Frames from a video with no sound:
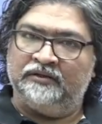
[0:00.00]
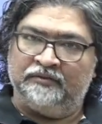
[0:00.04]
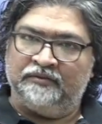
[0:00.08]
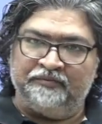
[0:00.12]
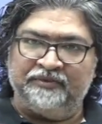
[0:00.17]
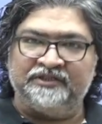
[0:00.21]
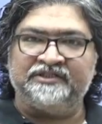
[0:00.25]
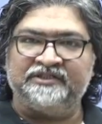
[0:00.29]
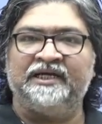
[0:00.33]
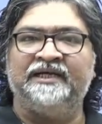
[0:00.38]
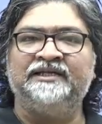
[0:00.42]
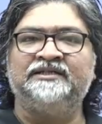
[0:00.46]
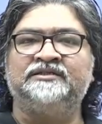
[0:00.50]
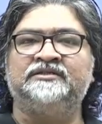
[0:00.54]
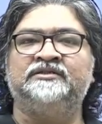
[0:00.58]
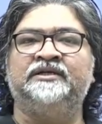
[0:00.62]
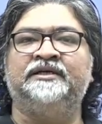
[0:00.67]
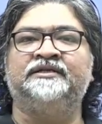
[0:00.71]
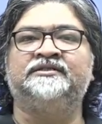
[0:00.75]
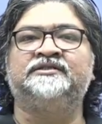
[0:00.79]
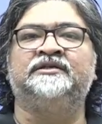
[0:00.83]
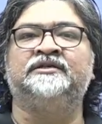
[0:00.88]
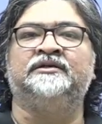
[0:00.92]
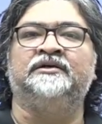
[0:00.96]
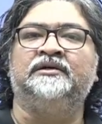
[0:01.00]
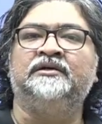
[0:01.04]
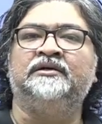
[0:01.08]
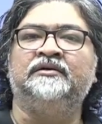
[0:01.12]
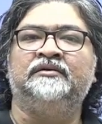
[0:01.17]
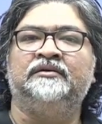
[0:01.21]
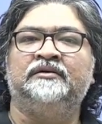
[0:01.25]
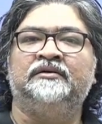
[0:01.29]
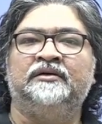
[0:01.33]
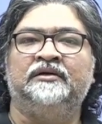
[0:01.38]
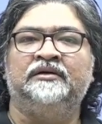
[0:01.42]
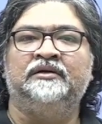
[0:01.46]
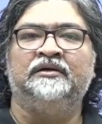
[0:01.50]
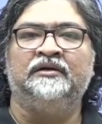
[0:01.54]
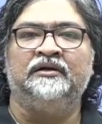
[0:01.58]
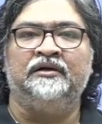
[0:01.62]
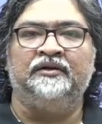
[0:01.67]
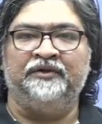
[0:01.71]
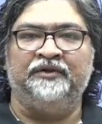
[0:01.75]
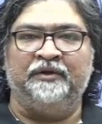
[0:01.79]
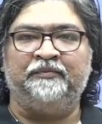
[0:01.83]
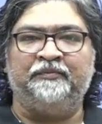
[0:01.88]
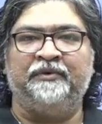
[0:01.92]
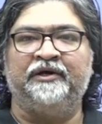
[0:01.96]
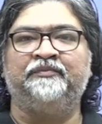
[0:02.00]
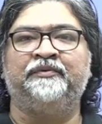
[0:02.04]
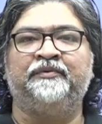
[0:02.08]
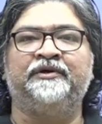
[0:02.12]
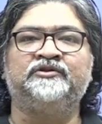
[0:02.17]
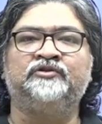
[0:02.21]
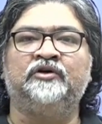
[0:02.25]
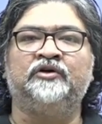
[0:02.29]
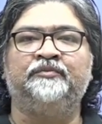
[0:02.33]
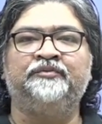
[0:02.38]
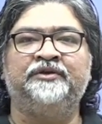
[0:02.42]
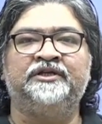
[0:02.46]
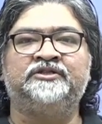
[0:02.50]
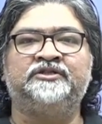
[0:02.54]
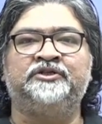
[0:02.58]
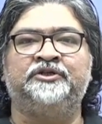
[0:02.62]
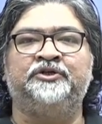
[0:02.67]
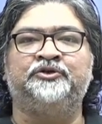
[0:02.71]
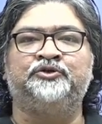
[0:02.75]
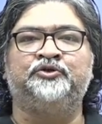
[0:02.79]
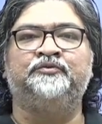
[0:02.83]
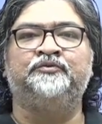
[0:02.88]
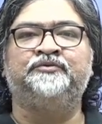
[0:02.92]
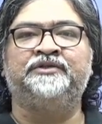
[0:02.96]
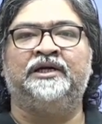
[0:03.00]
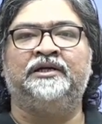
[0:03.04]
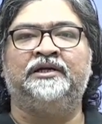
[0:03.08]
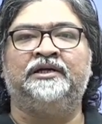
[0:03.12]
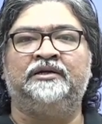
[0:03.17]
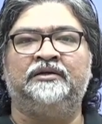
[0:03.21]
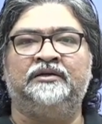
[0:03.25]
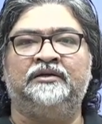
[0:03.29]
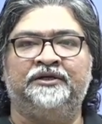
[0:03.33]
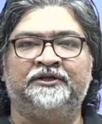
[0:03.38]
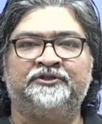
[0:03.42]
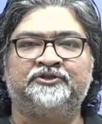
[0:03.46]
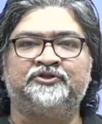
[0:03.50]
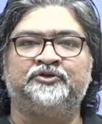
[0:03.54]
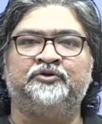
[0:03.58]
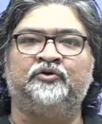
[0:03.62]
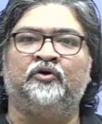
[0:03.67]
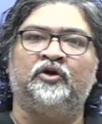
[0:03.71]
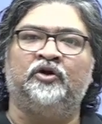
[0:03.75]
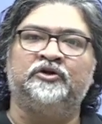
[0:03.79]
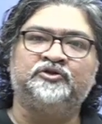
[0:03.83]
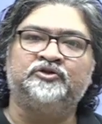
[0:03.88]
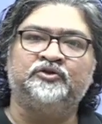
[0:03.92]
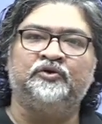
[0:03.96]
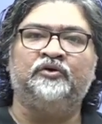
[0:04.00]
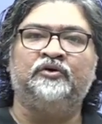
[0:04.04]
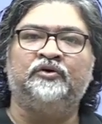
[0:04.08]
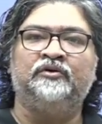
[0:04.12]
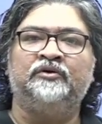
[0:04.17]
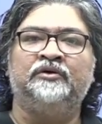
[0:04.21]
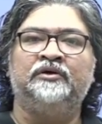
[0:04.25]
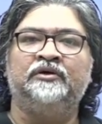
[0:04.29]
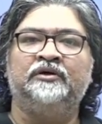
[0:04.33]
Besides this, the purpose of this YouTube channel is to also